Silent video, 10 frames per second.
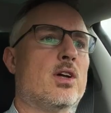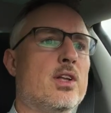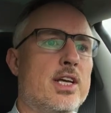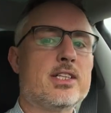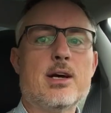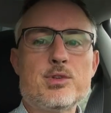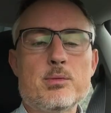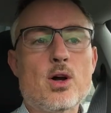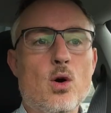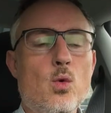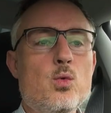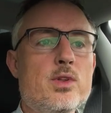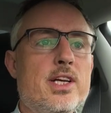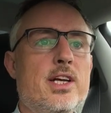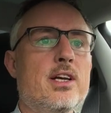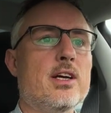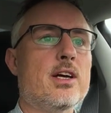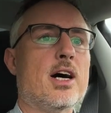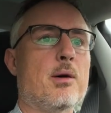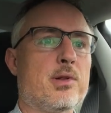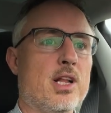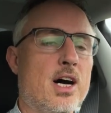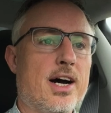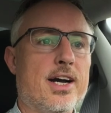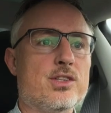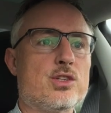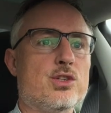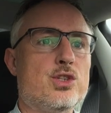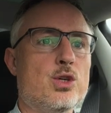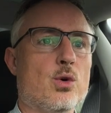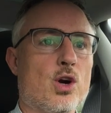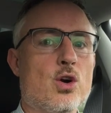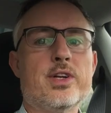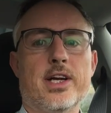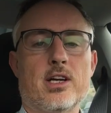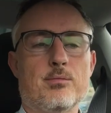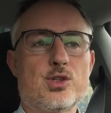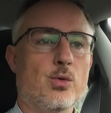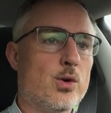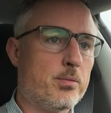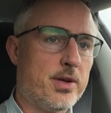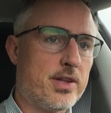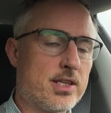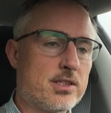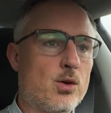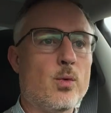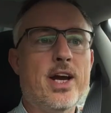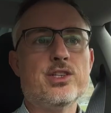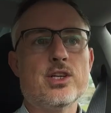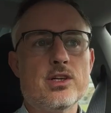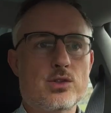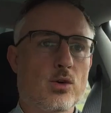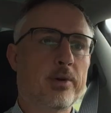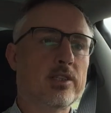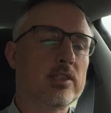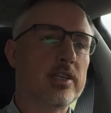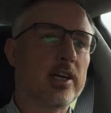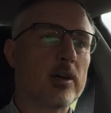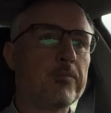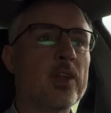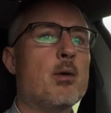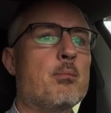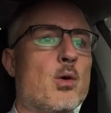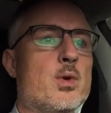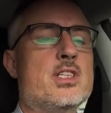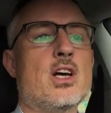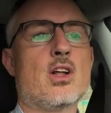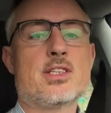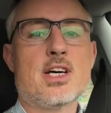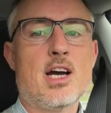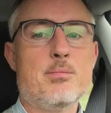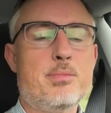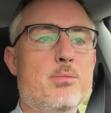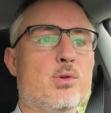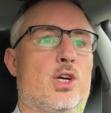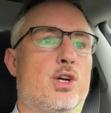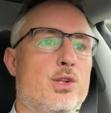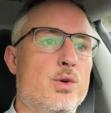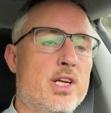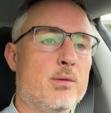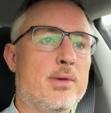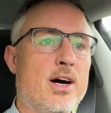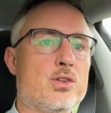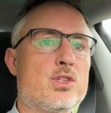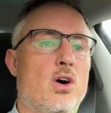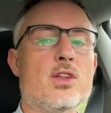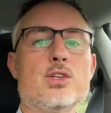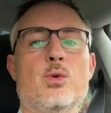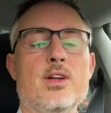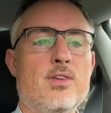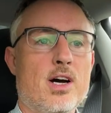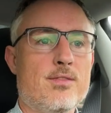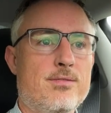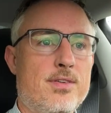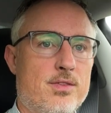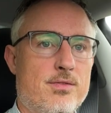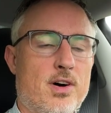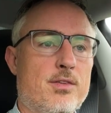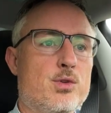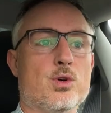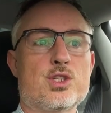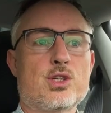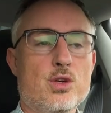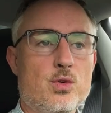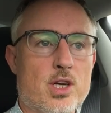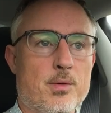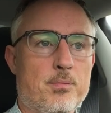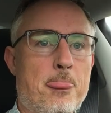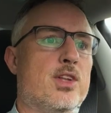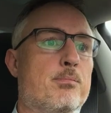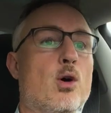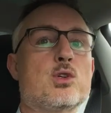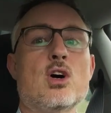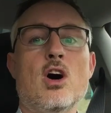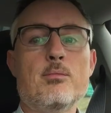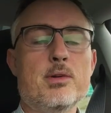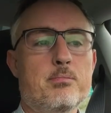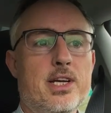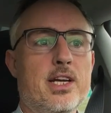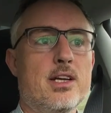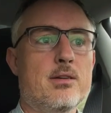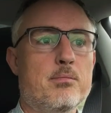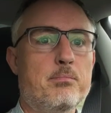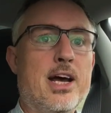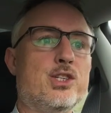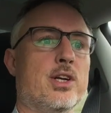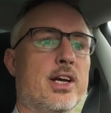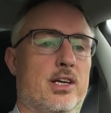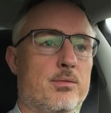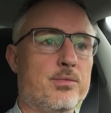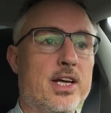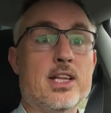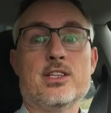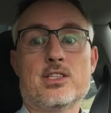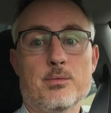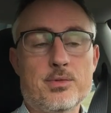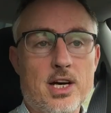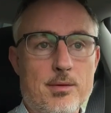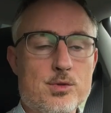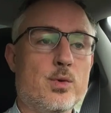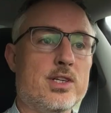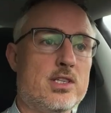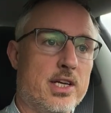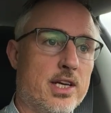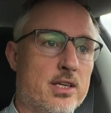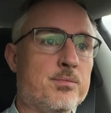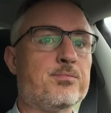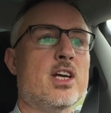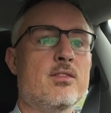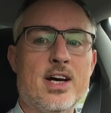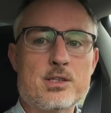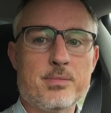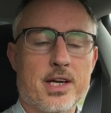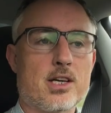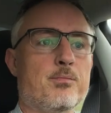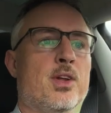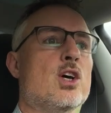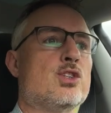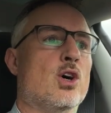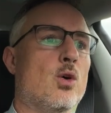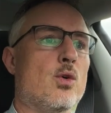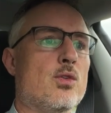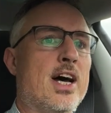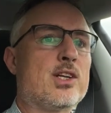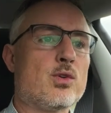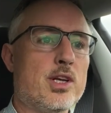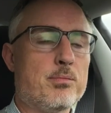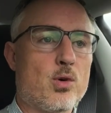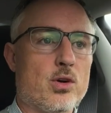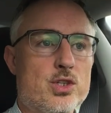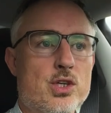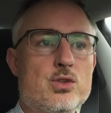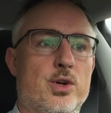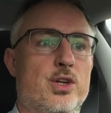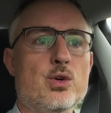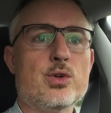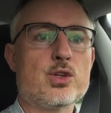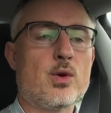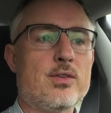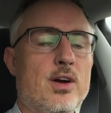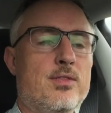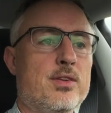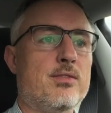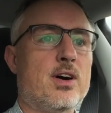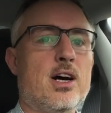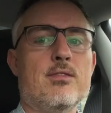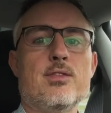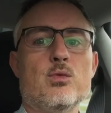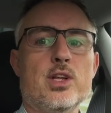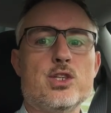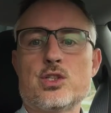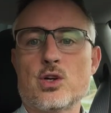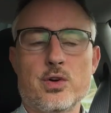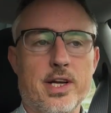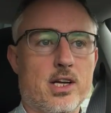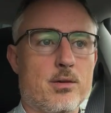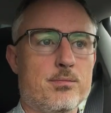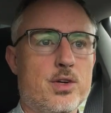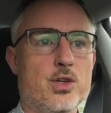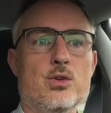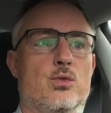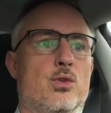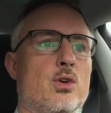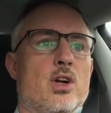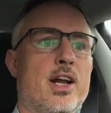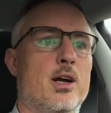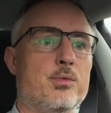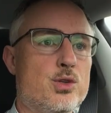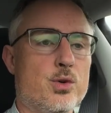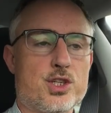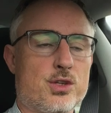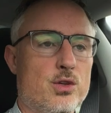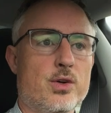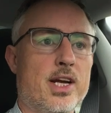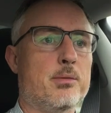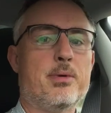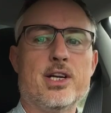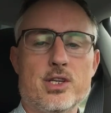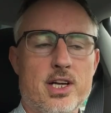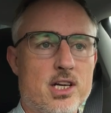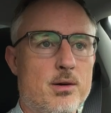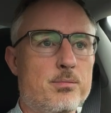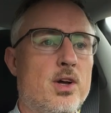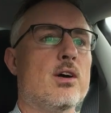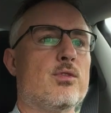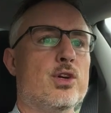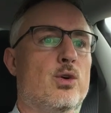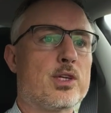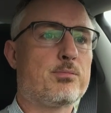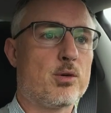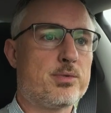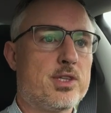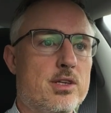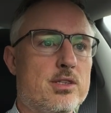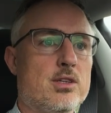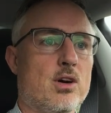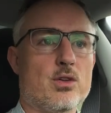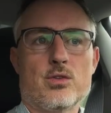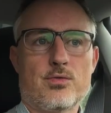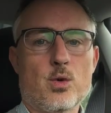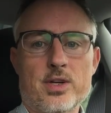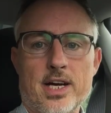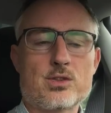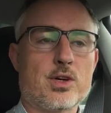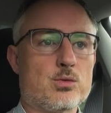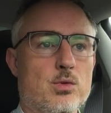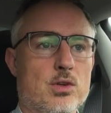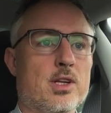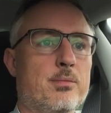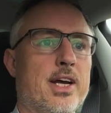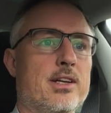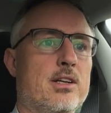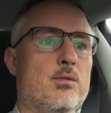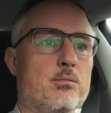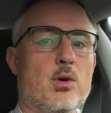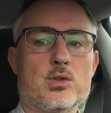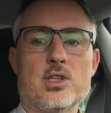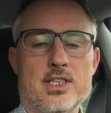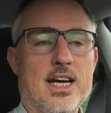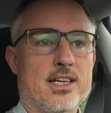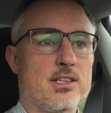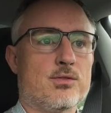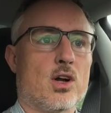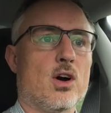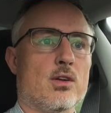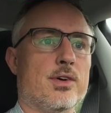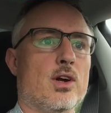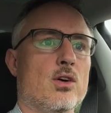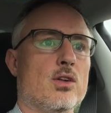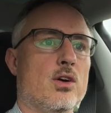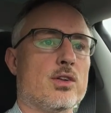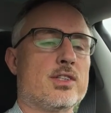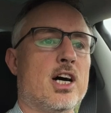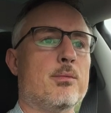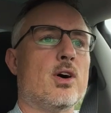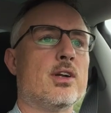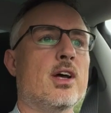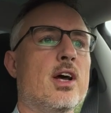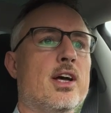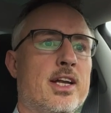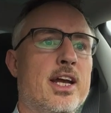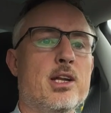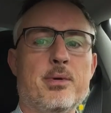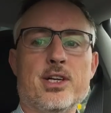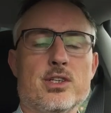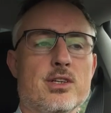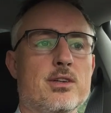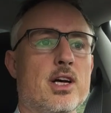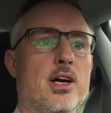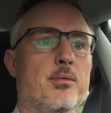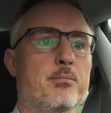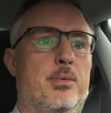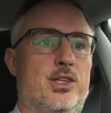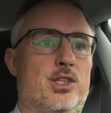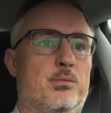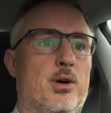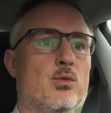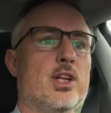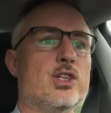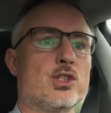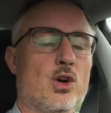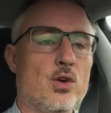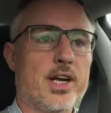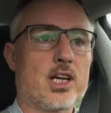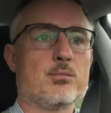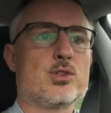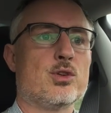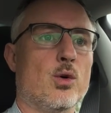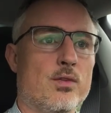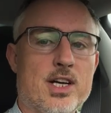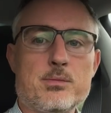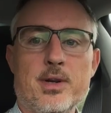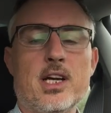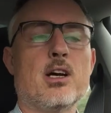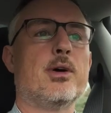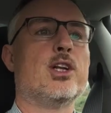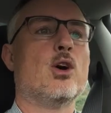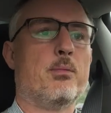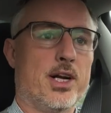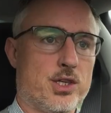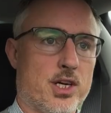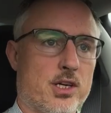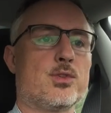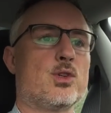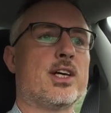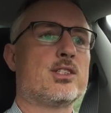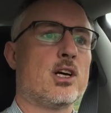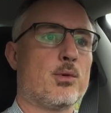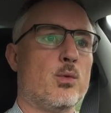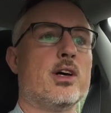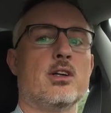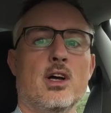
The exemption amount only applies to earned income. So it would be things like wages or business income. But we see all the time people including amounts the 2555 to exclude them, the most common being pension income. And then sometimes we see investment income. So that's really important. Just when you're doing your 2555, really just earn income. You are not able to exclude any pension income for U.S. purposes, although foreign tax credits will eliminate most of the tax, if not all of it, all the time on Canadian pensions, but really just earned income. So no investment income and no pension income. So that's number 1,